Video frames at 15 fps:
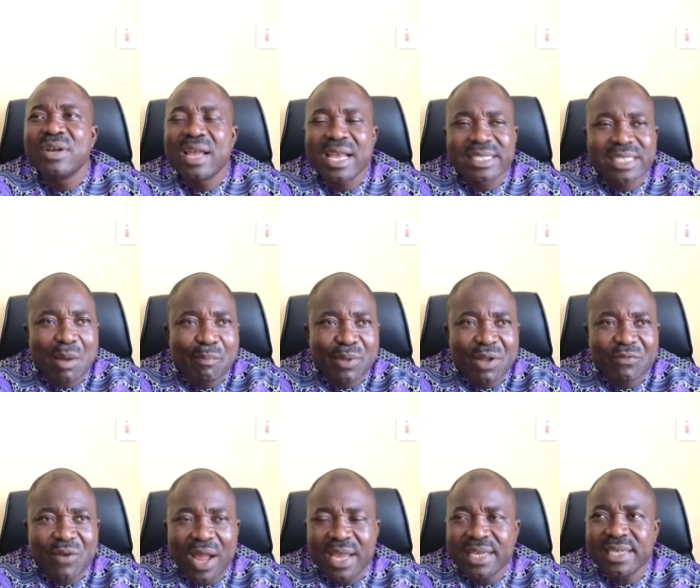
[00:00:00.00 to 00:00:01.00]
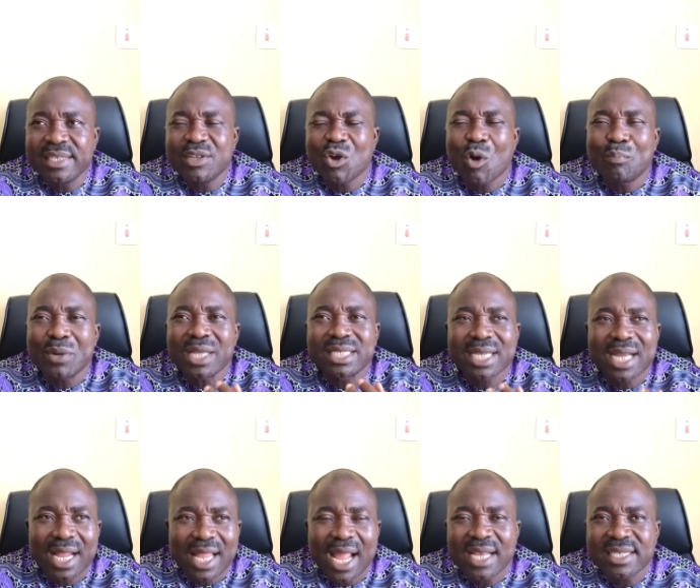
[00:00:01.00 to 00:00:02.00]
exemplifying or
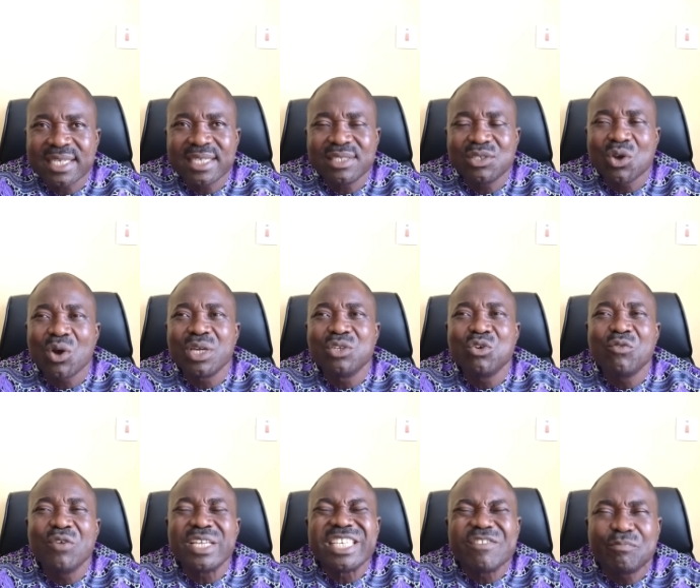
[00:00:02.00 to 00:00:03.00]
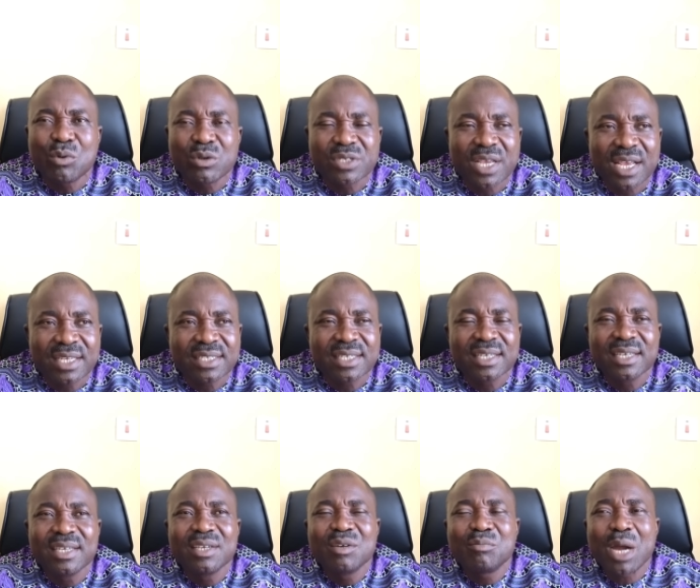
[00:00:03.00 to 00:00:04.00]
practicalizing your innovative process
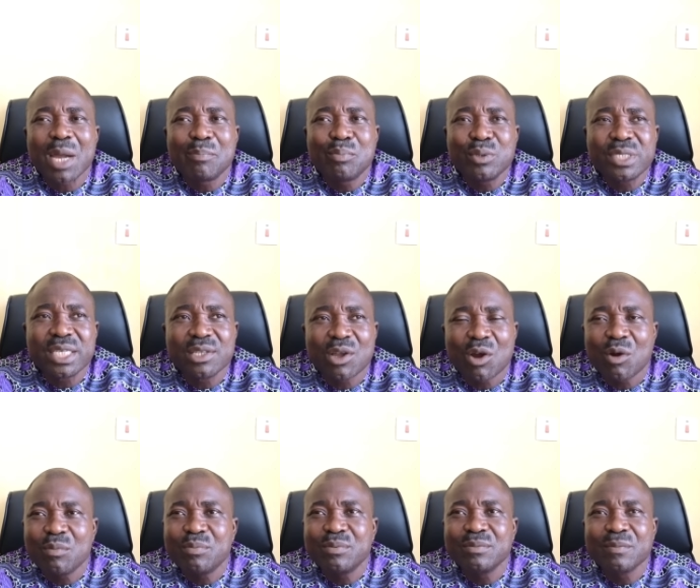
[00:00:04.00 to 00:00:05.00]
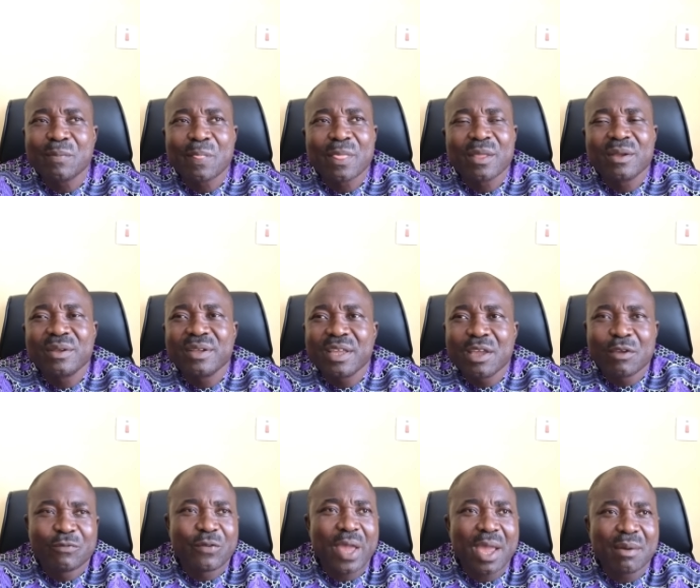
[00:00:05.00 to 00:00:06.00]
by putting up a
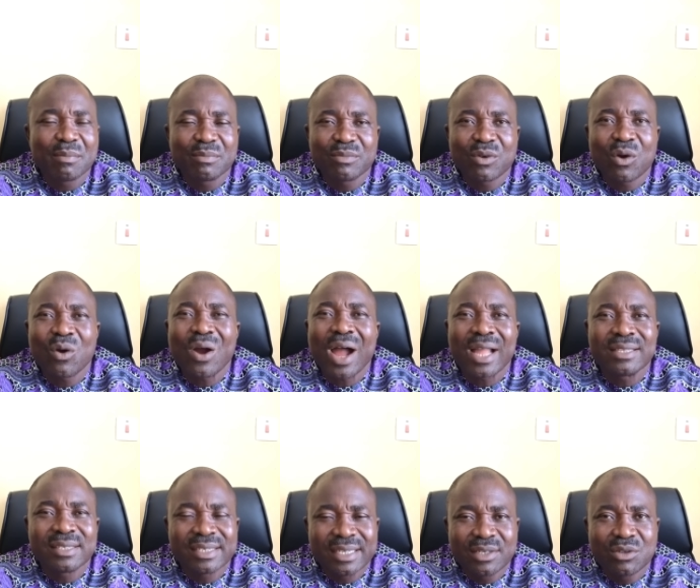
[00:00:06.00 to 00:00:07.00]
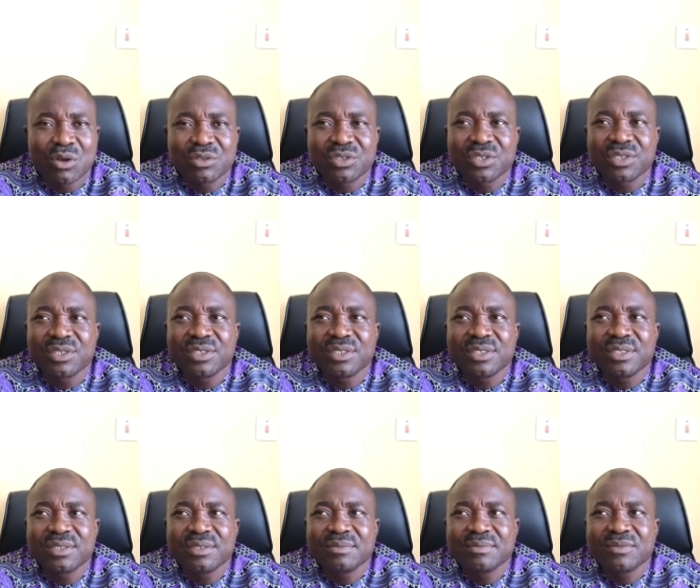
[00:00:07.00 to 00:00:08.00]
firm or an industry,
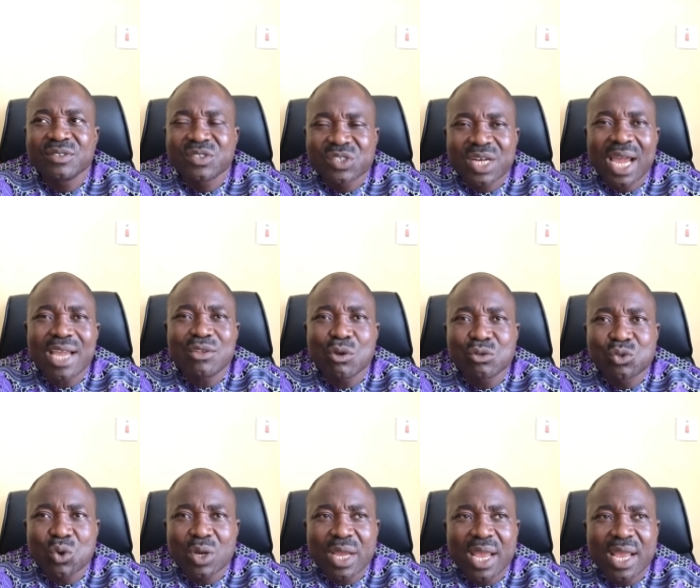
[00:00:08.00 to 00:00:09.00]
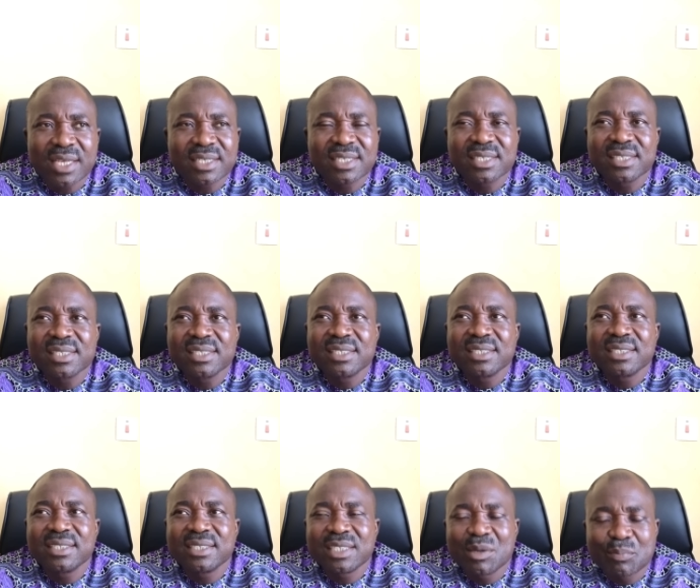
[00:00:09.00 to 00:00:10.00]
trying to showcase
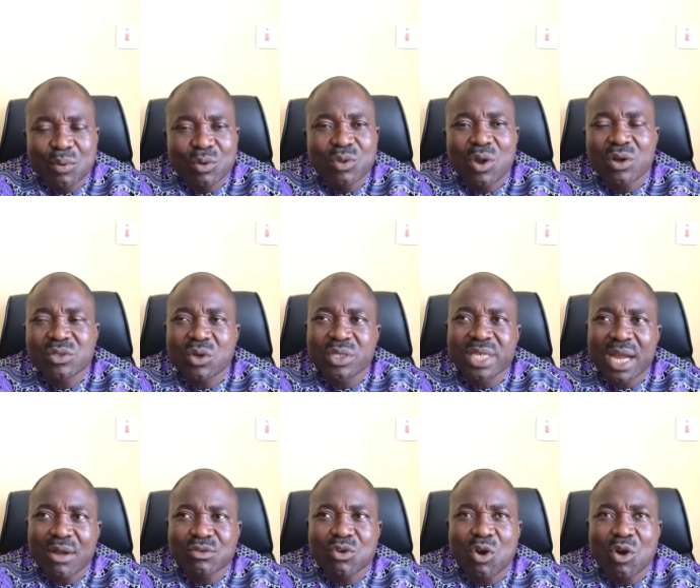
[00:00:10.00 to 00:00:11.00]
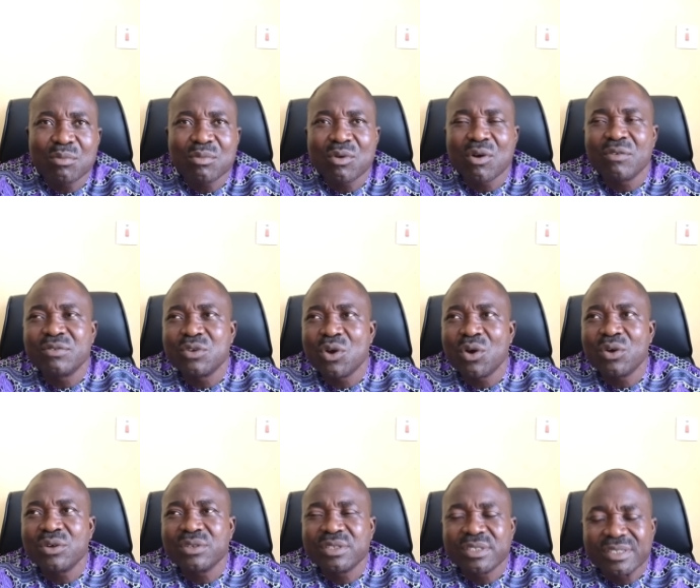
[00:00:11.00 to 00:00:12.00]
the product or the outcome of
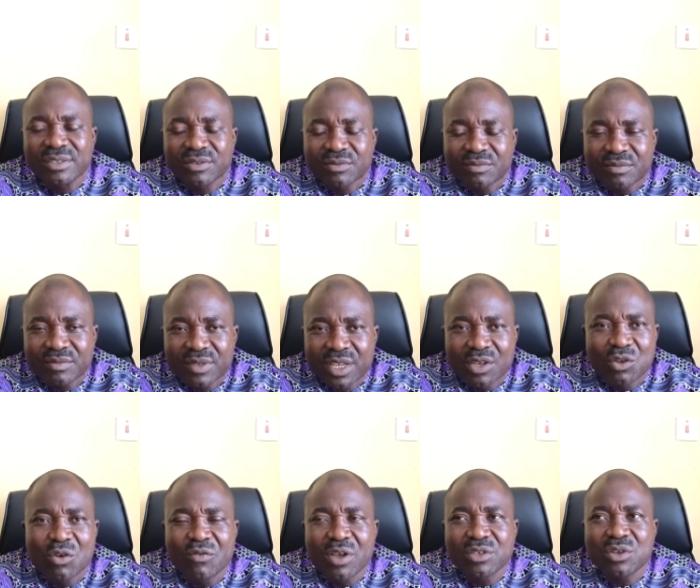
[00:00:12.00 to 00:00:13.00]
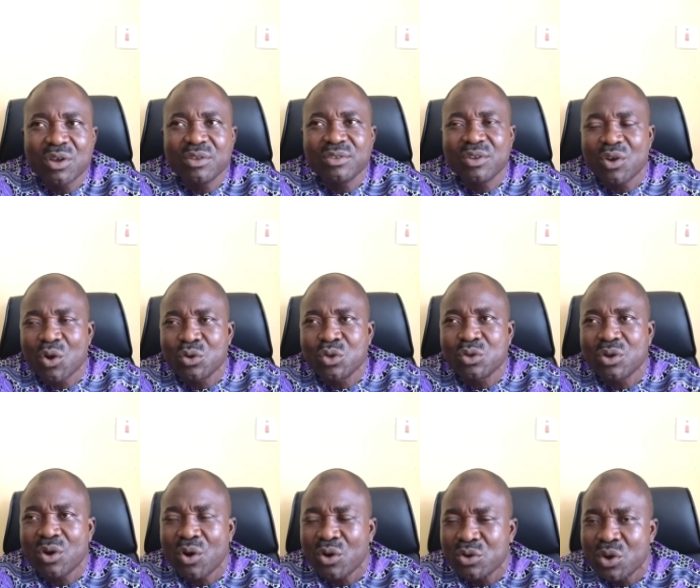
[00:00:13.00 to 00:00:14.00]
your innovation
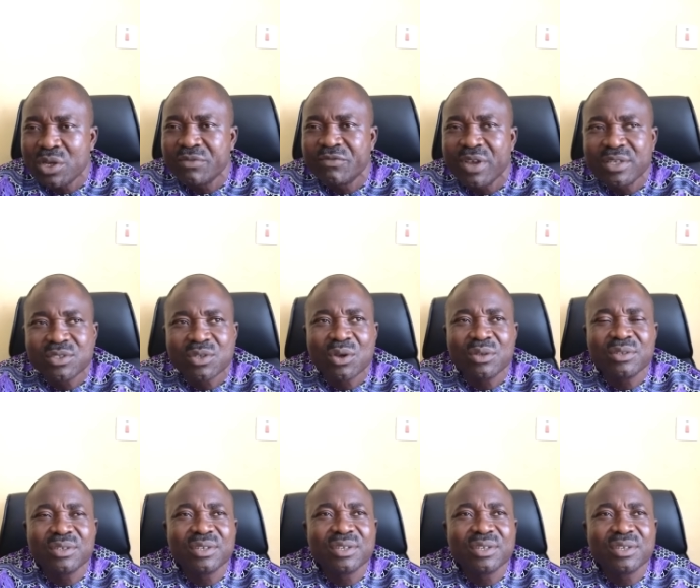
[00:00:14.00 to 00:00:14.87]
or your invention.